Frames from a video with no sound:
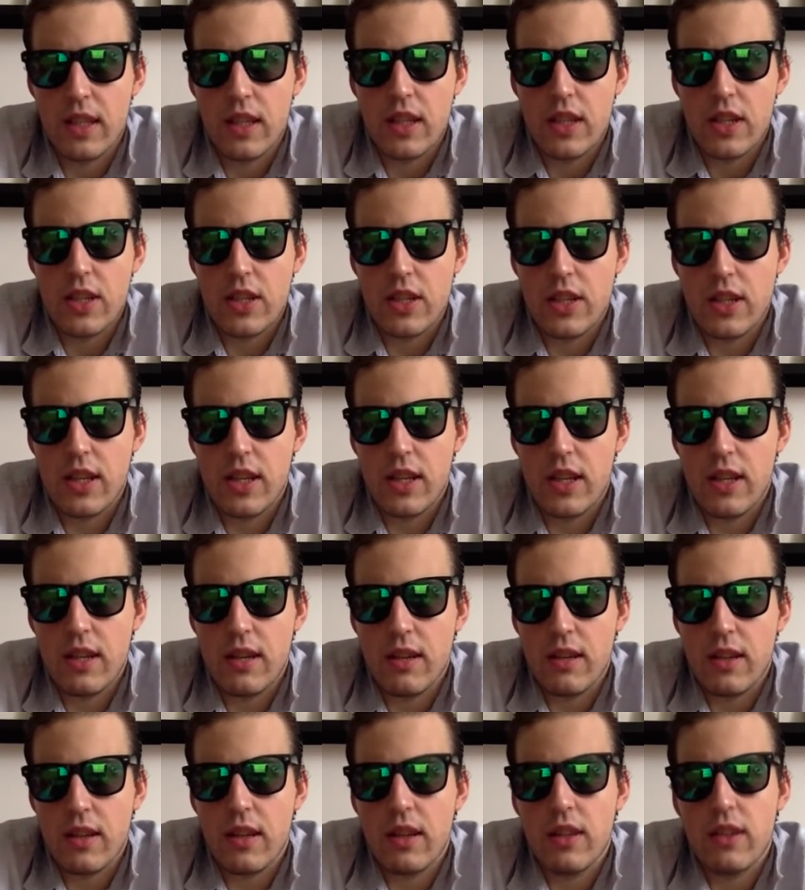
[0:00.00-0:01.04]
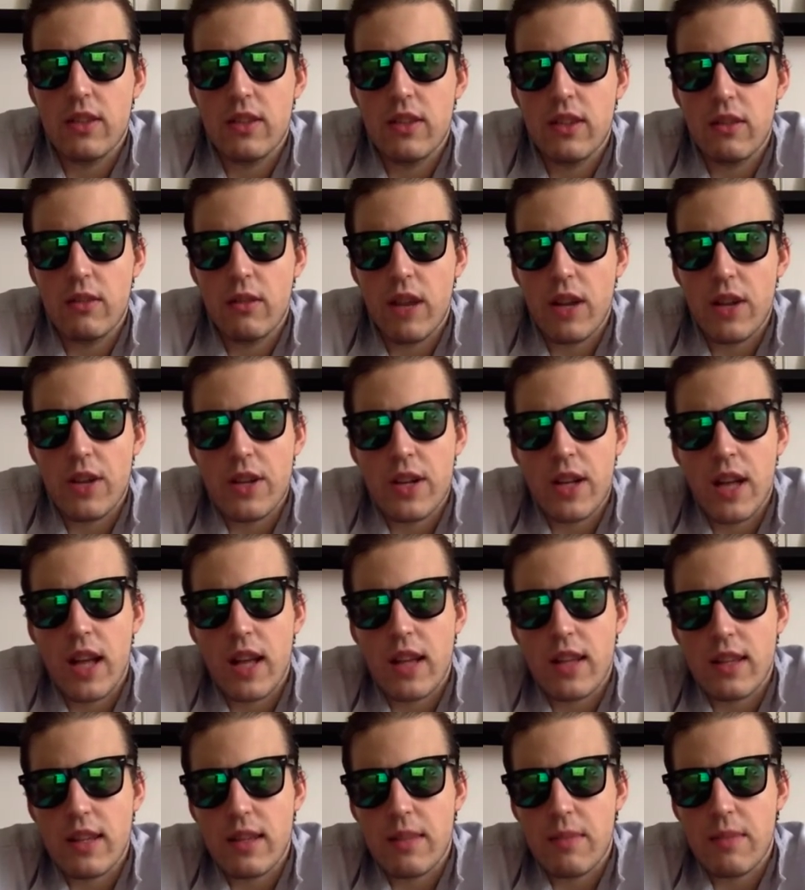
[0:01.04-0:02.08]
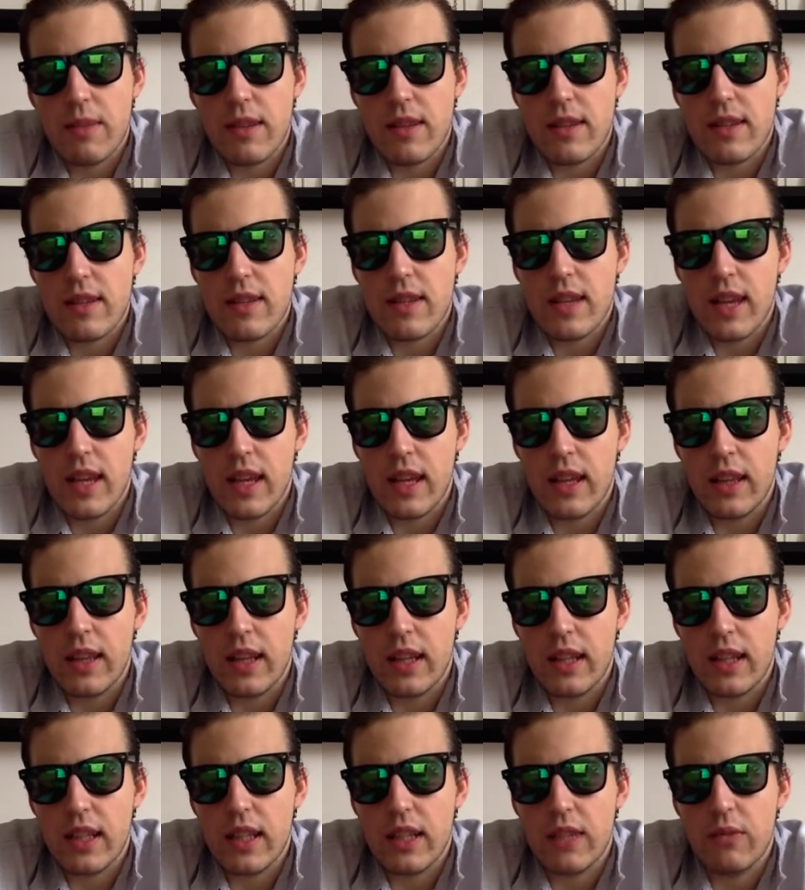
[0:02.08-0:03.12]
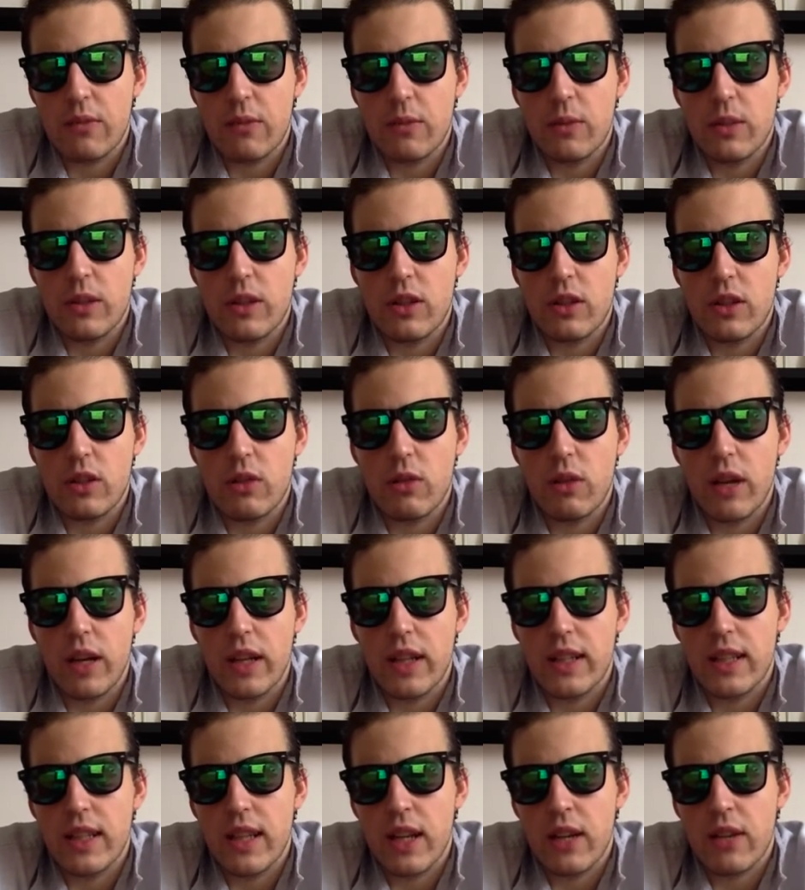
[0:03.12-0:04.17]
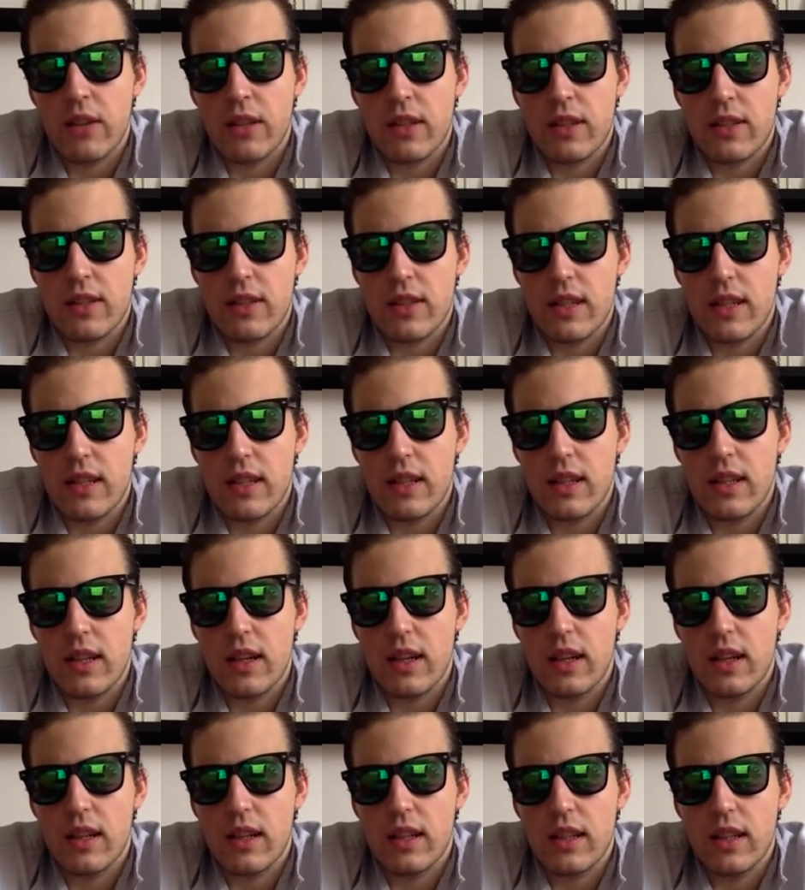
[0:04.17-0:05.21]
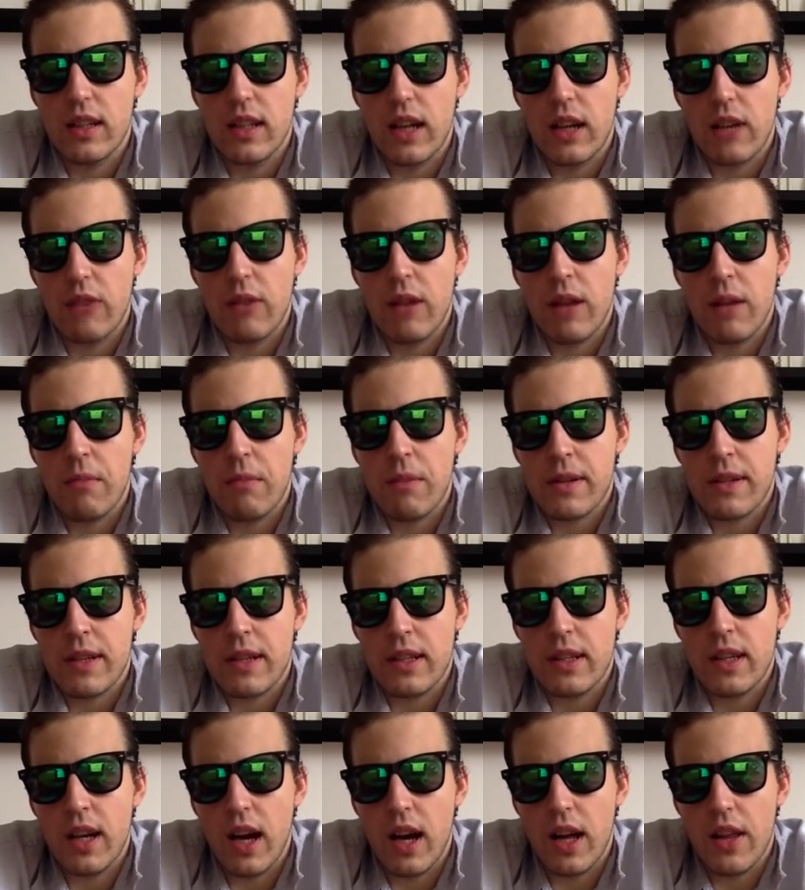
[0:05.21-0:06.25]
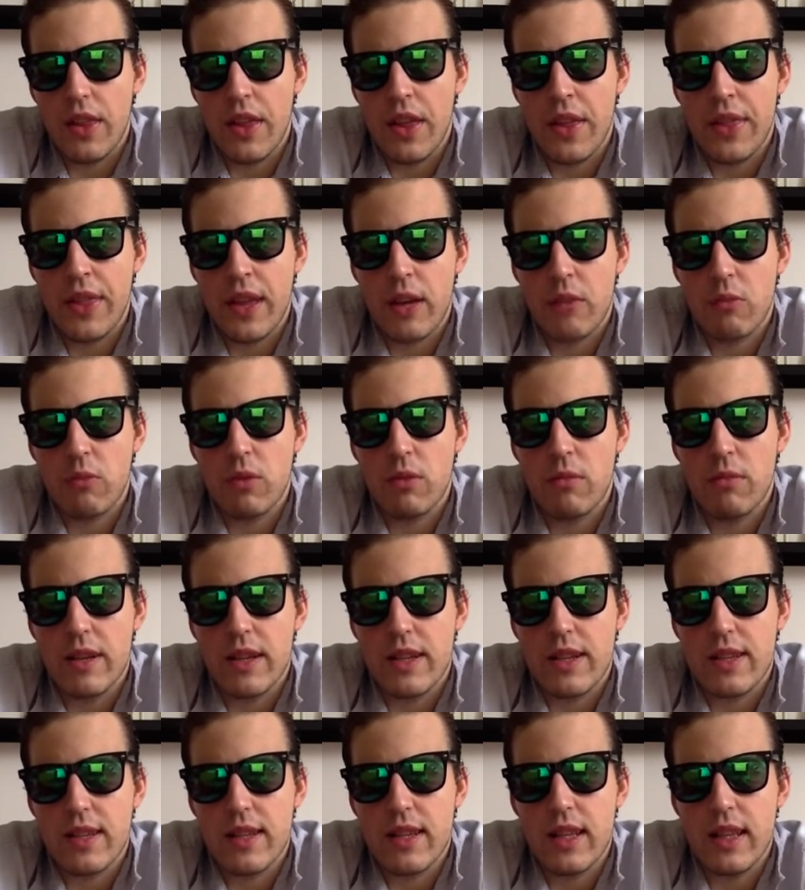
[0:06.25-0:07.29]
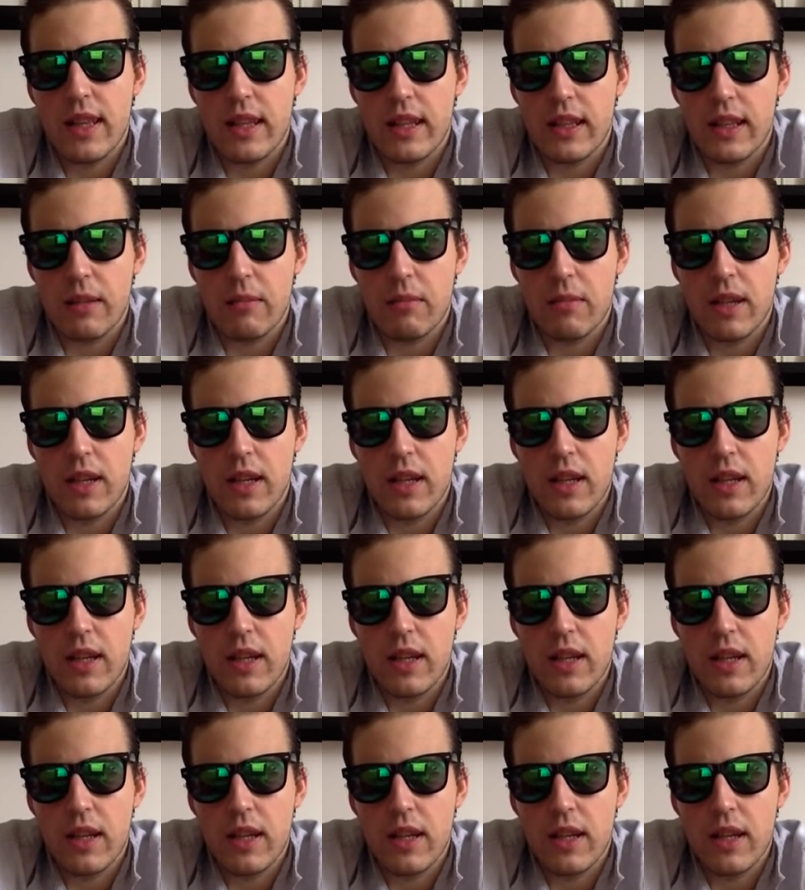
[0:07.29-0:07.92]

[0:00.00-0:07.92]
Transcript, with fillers: She uh, rationalizes it by saying that if we could quiet down a Siga, a rampaging god, then that will be sealing them,